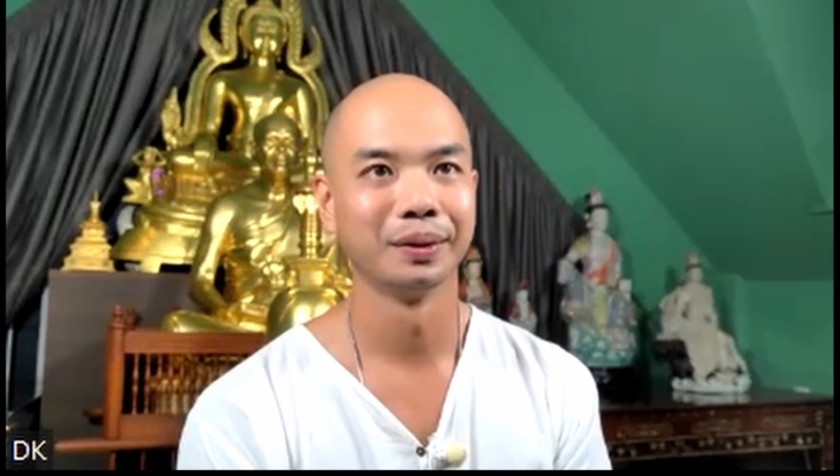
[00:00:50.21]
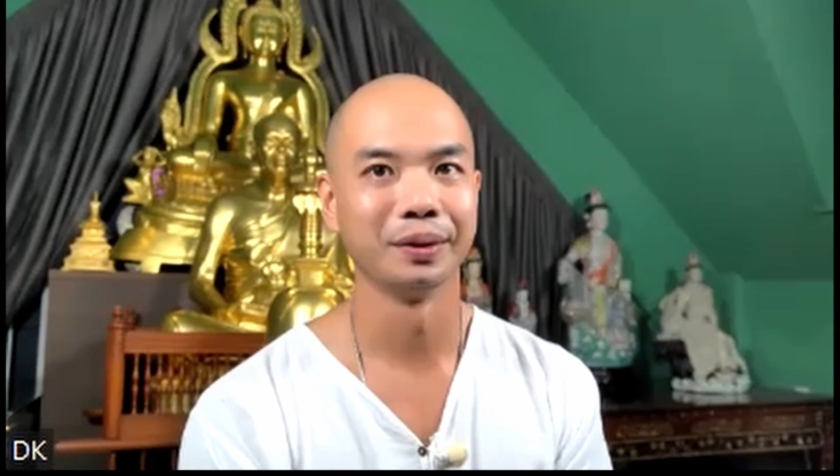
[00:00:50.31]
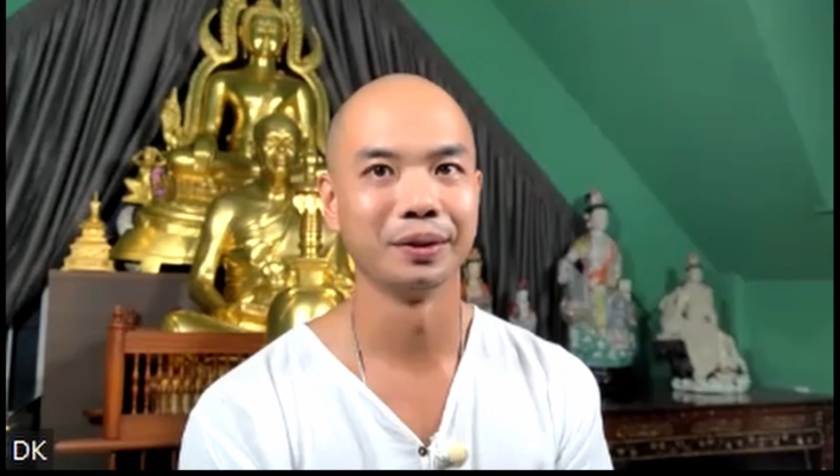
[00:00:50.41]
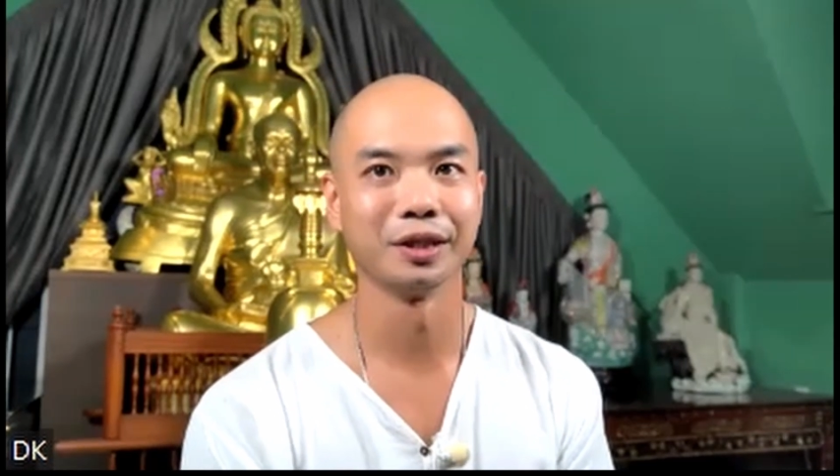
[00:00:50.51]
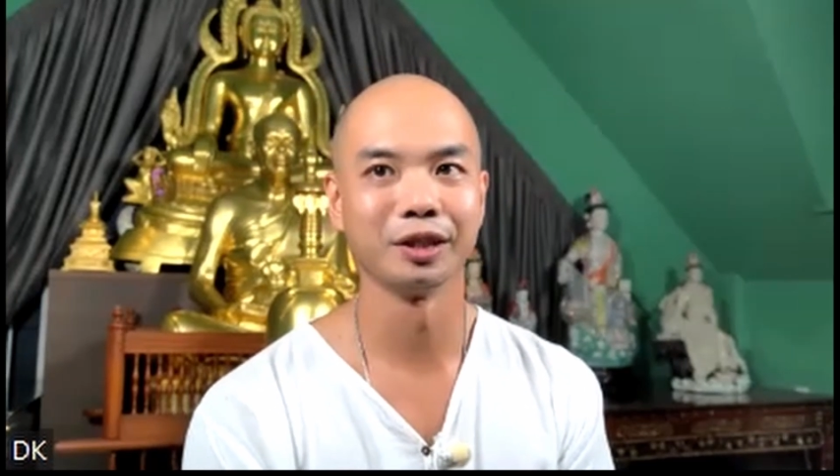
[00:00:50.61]

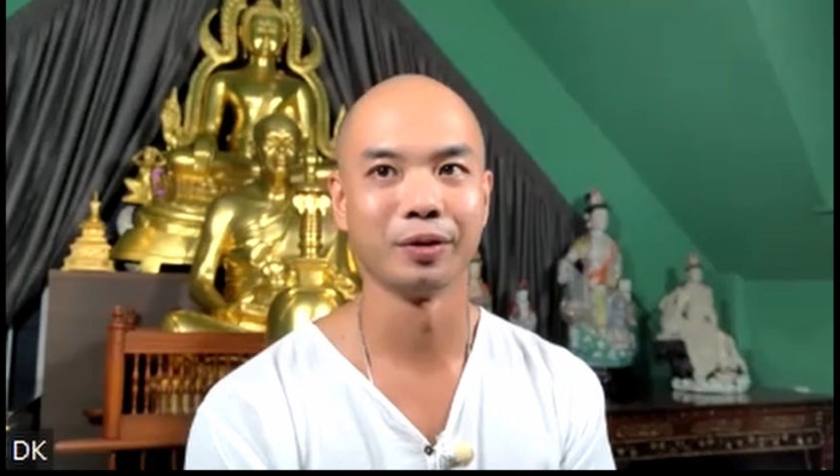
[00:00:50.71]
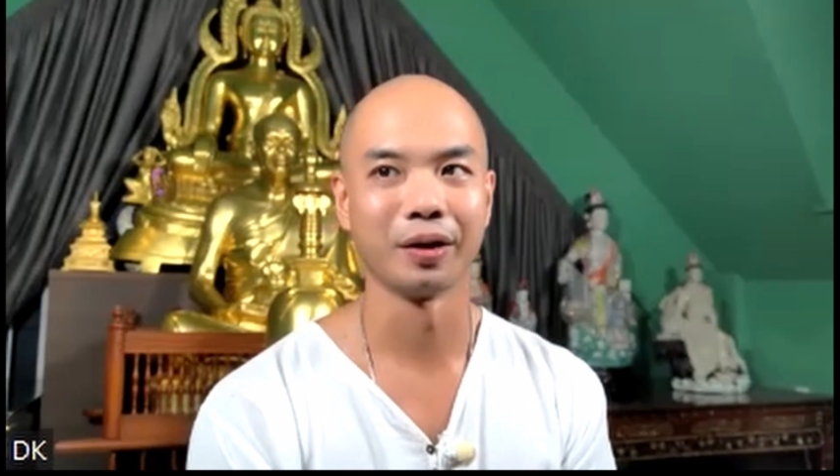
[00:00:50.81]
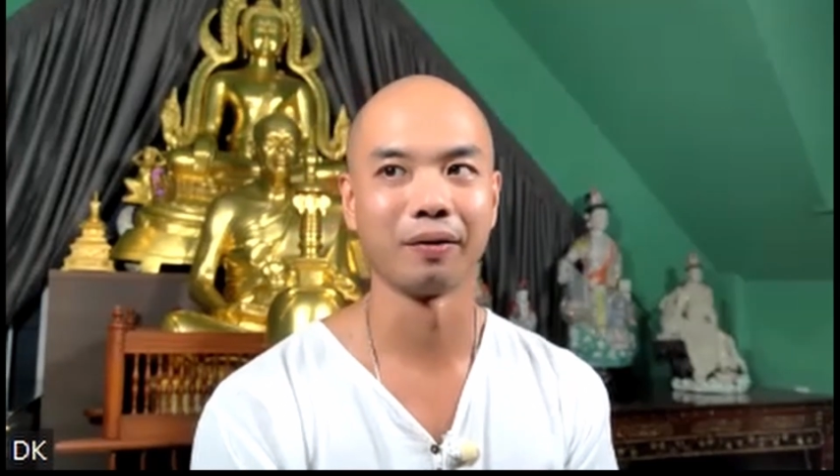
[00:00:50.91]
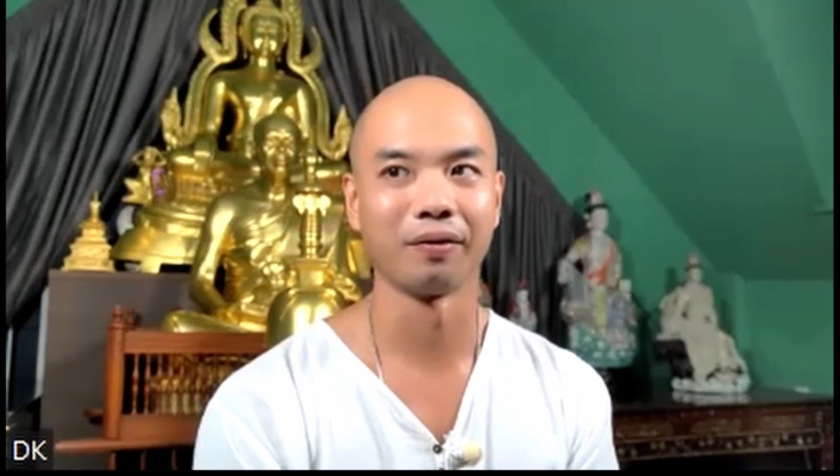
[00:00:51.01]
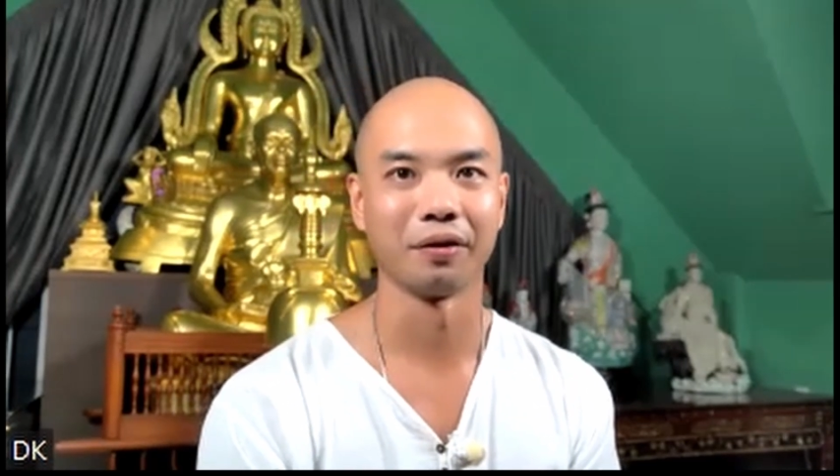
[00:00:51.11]
or just about
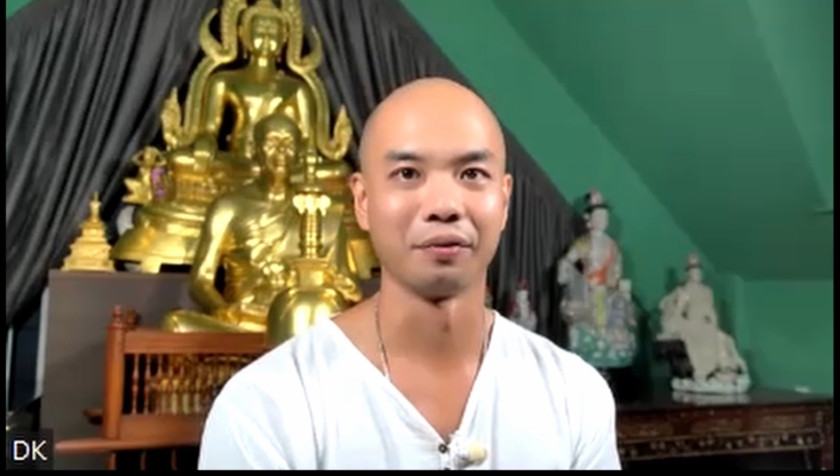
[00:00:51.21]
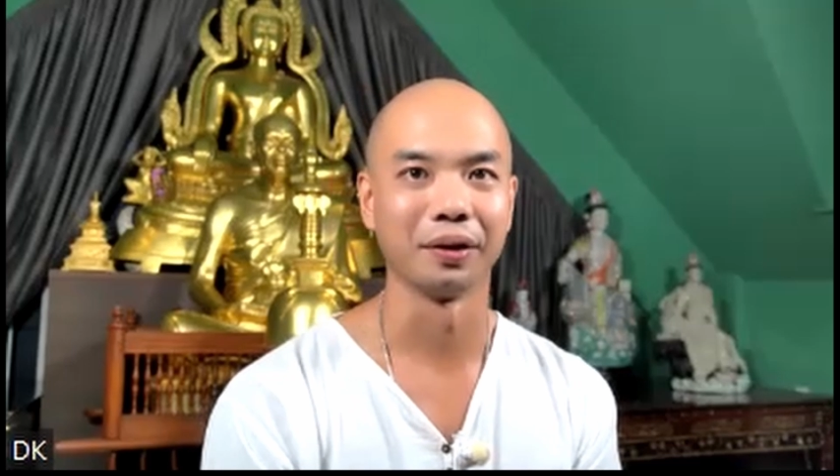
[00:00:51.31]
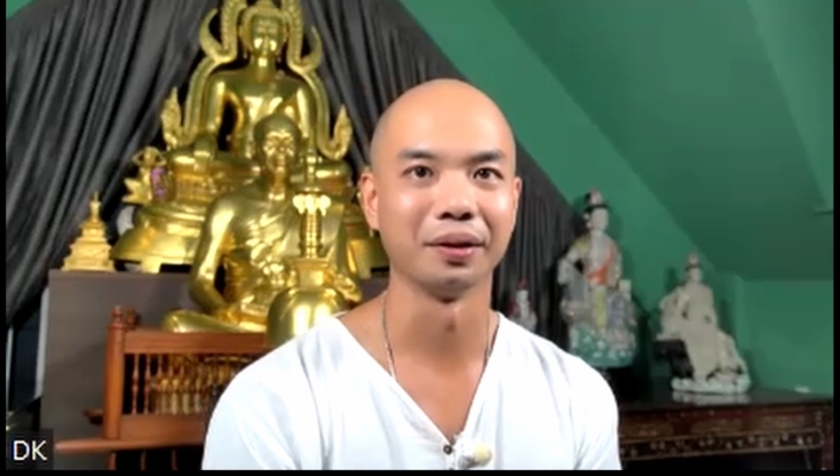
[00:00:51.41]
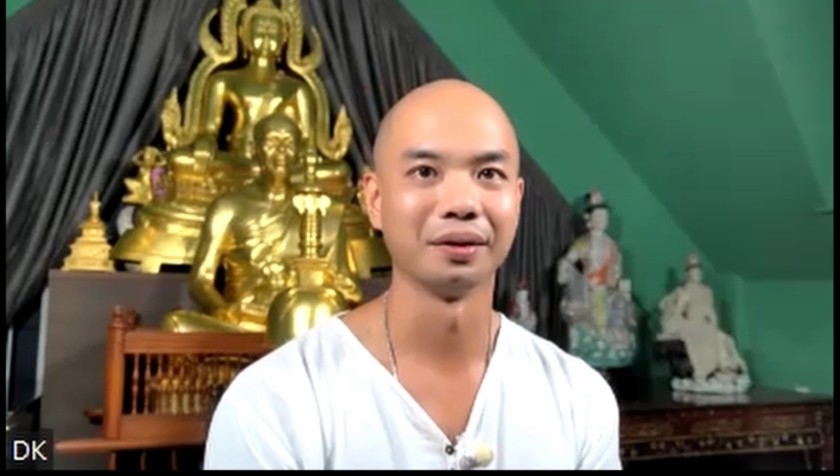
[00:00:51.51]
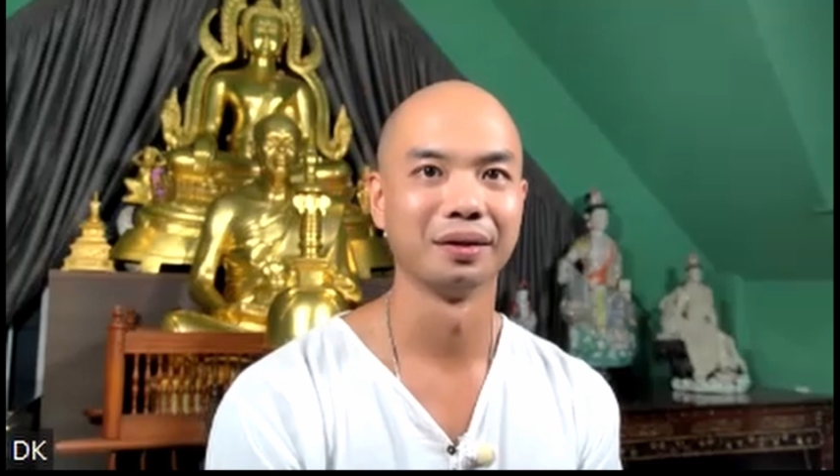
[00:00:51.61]
anything,
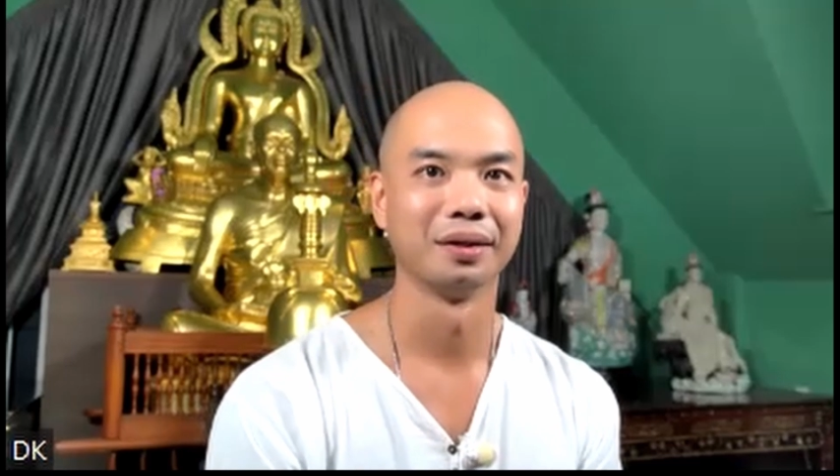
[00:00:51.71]
right?